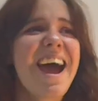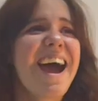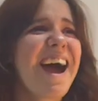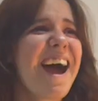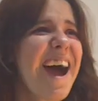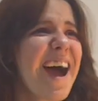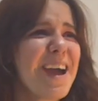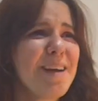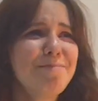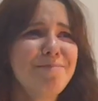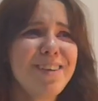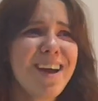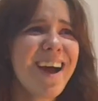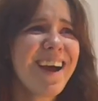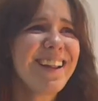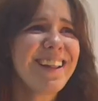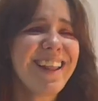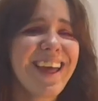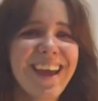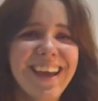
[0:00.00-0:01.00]
I'm
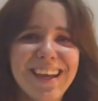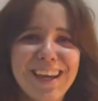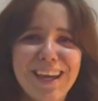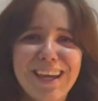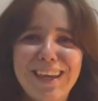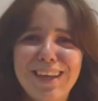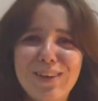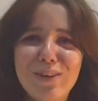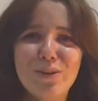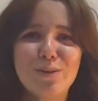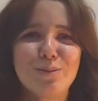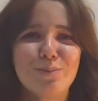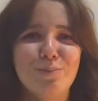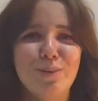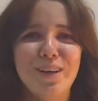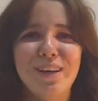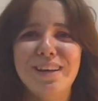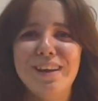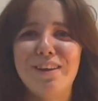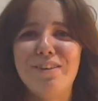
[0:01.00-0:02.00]
not like a huge
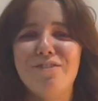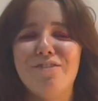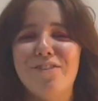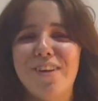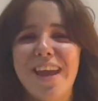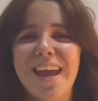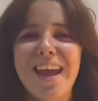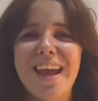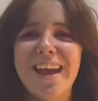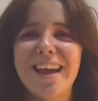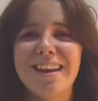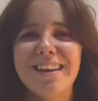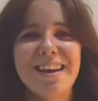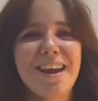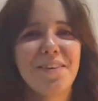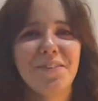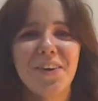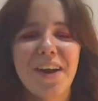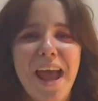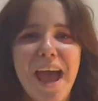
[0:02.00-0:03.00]
Britney fan,
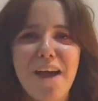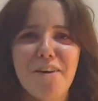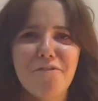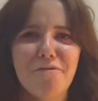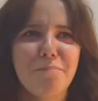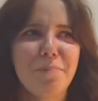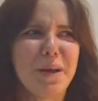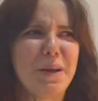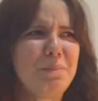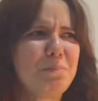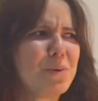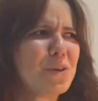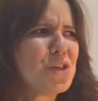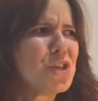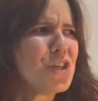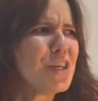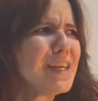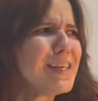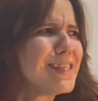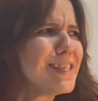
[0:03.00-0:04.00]
never have been, but
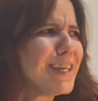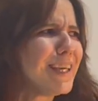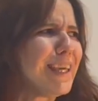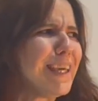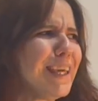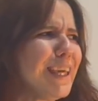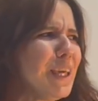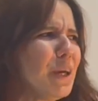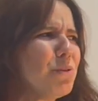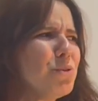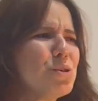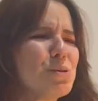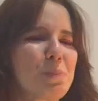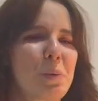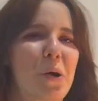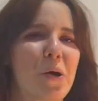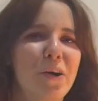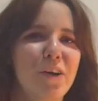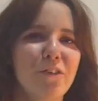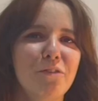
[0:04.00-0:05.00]
she's a huge
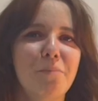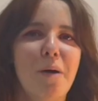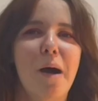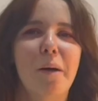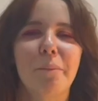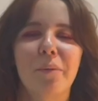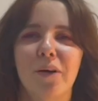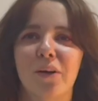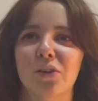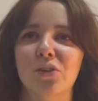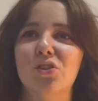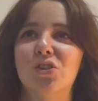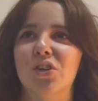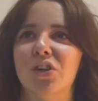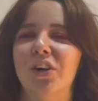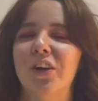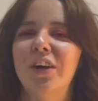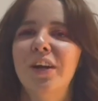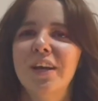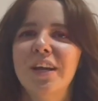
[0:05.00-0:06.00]
part of pop
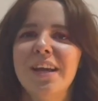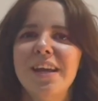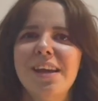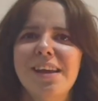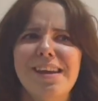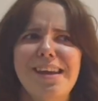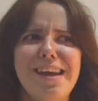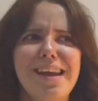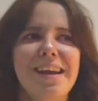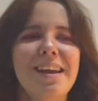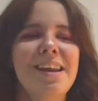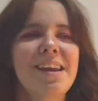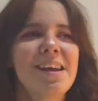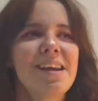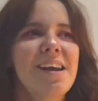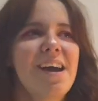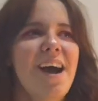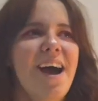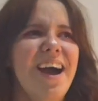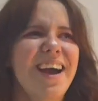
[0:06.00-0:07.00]
culture. And
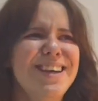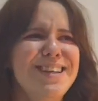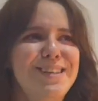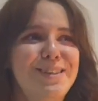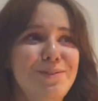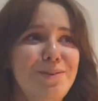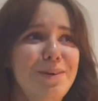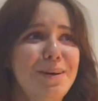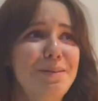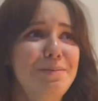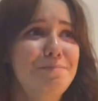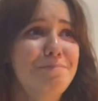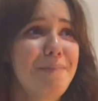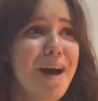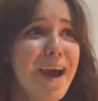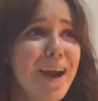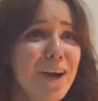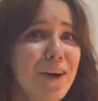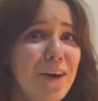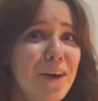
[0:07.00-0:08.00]
I do
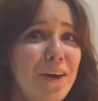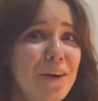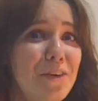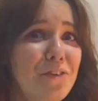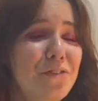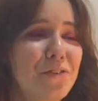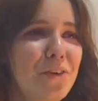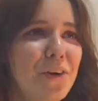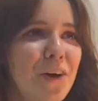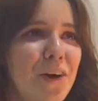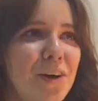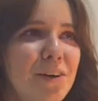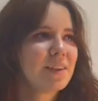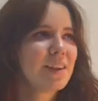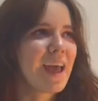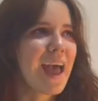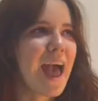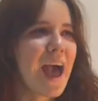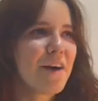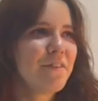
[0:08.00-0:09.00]
admire her for
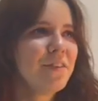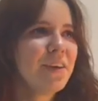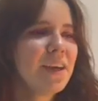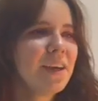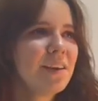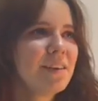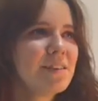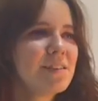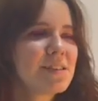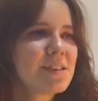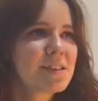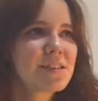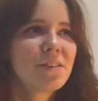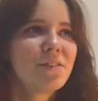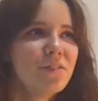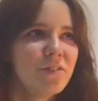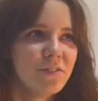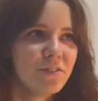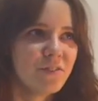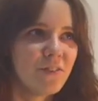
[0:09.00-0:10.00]
having
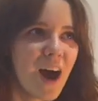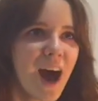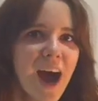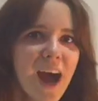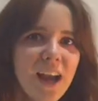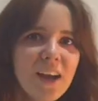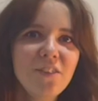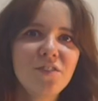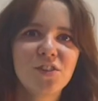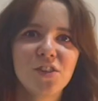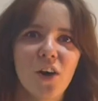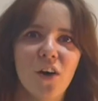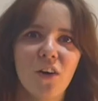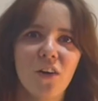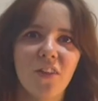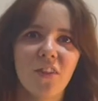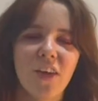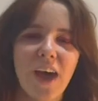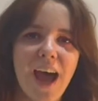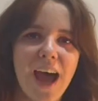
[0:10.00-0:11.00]
survived
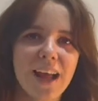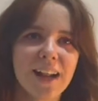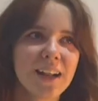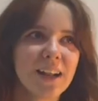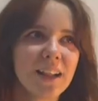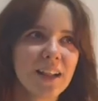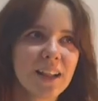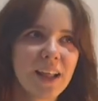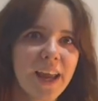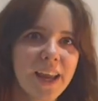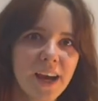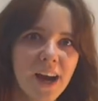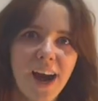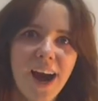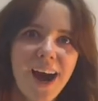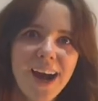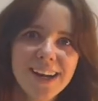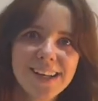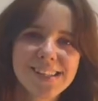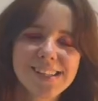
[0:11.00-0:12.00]
all that. Like
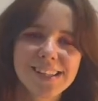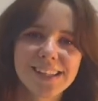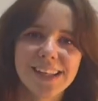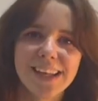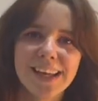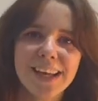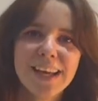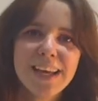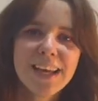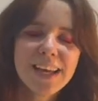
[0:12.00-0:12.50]
honestly,